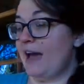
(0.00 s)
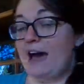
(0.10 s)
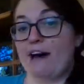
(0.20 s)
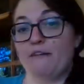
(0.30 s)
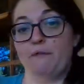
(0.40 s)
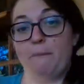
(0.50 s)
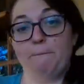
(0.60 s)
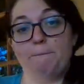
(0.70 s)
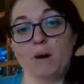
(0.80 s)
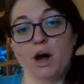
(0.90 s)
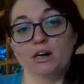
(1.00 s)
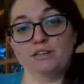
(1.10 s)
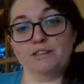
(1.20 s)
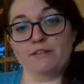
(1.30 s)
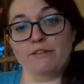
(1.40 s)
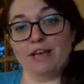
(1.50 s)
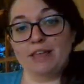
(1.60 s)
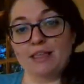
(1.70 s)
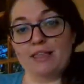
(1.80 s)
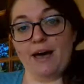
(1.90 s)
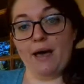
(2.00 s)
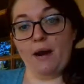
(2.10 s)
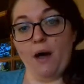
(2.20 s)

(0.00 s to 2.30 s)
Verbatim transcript: have parts of it that